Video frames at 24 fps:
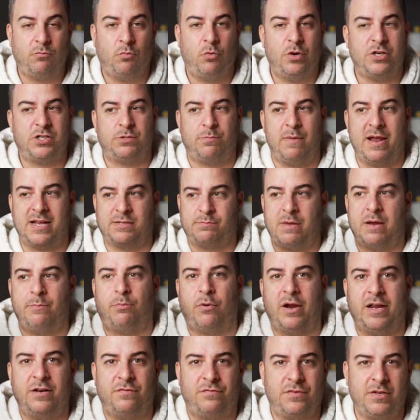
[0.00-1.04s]
which makes my
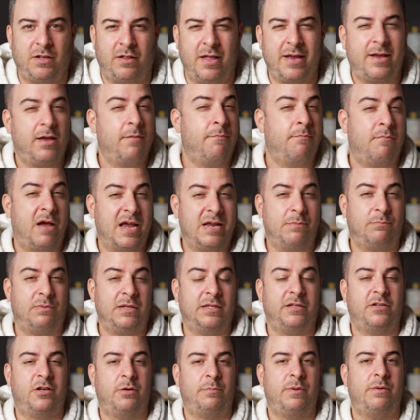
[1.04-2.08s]
brain feel like it might be a
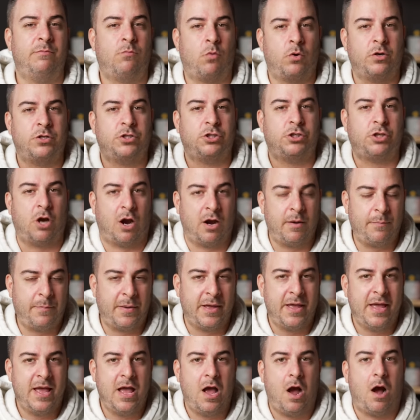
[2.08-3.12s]
little bit more sharp
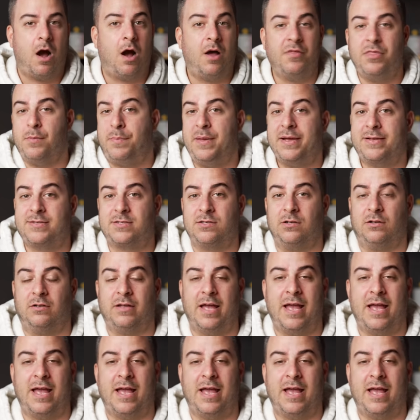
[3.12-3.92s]
on the pixel.